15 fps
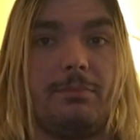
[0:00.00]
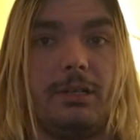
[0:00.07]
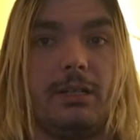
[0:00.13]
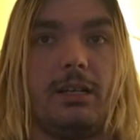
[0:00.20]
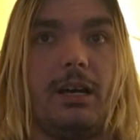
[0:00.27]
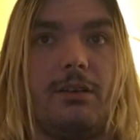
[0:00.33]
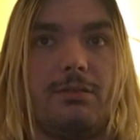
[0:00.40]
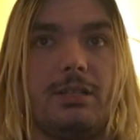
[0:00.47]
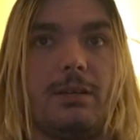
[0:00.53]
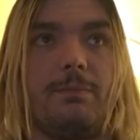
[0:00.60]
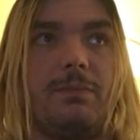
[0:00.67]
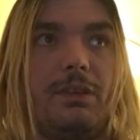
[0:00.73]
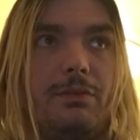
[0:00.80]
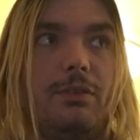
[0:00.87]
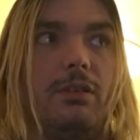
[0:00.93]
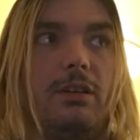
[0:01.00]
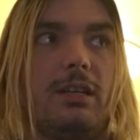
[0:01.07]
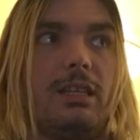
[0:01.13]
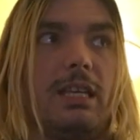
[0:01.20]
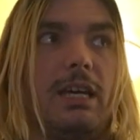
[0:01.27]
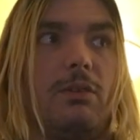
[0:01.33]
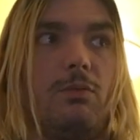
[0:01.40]
But I was like, if you look
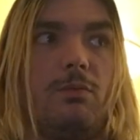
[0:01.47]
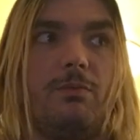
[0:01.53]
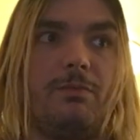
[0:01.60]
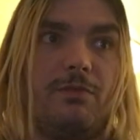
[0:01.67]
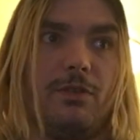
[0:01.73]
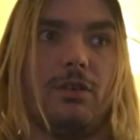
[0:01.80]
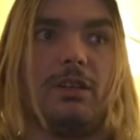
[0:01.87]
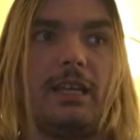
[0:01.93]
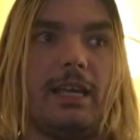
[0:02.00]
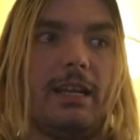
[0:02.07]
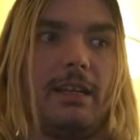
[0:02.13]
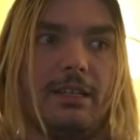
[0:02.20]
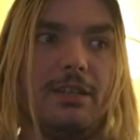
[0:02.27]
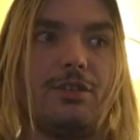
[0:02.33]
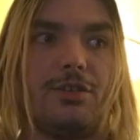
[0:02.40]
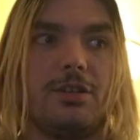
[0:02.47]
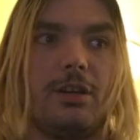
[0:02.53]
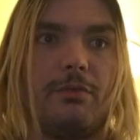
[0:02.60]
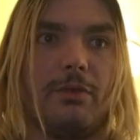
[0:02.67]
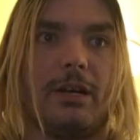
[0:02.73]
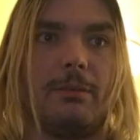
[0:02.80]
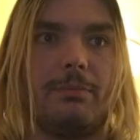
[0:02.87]
at that that edition
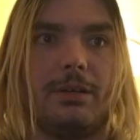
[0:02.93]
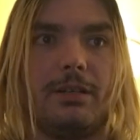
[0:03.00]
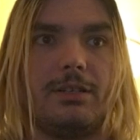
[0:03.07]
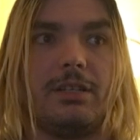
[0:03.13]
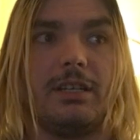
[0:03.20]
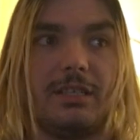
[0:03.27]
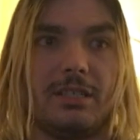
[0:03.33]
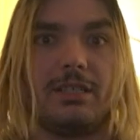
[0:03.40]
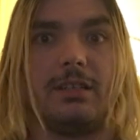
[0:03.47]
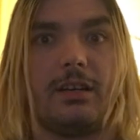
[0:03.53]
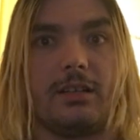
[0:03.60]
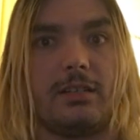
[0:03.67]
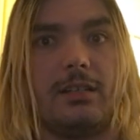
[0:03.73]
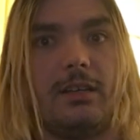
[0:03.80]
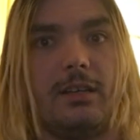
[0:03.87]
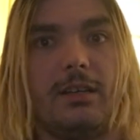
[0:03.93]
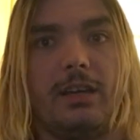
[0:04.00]
of Rampage, it sucked.